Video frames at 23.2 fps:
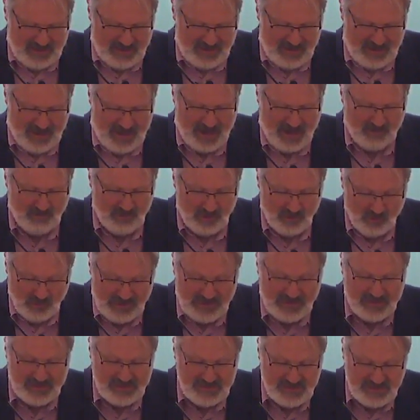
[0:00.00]
How will we
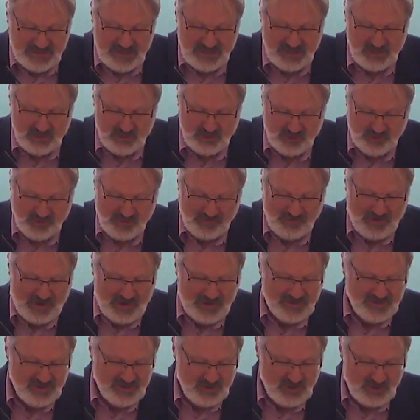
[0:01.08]
continue to
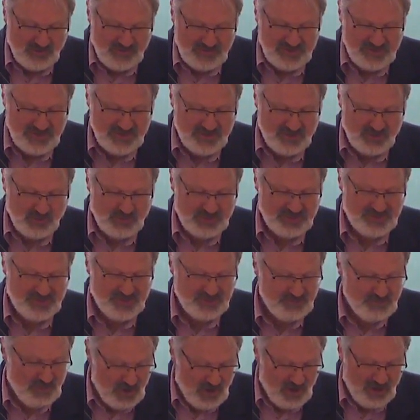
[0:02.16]
provide services to a
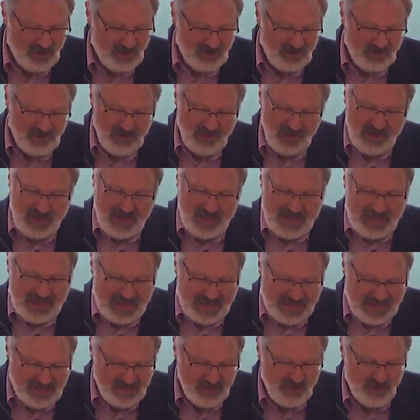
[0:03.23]
smaller,
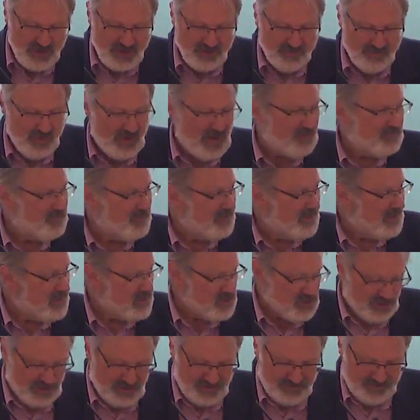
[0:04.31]
aging
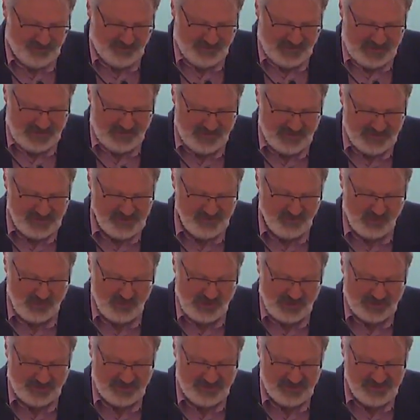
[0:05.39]
population in this
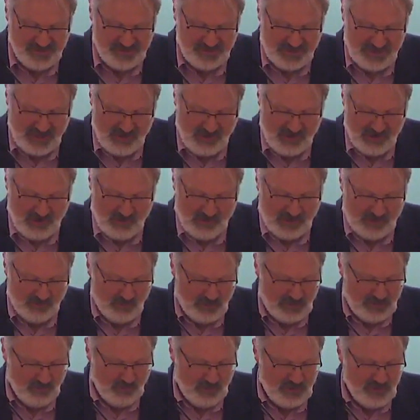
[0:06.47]
projected scenario, and
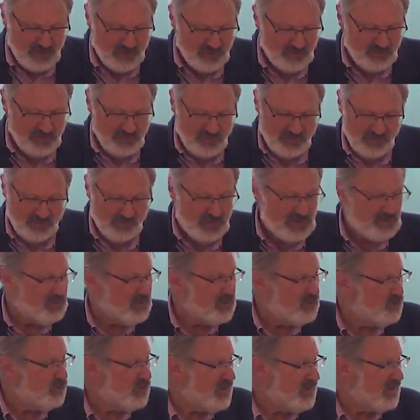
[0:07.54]
what we should we be
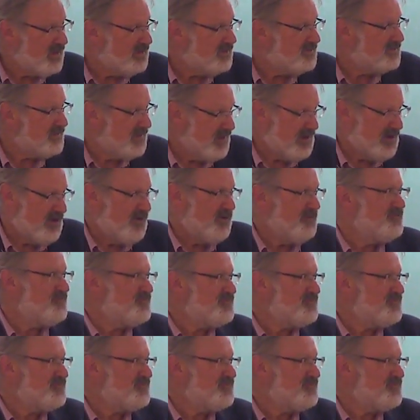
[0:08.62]
doing now?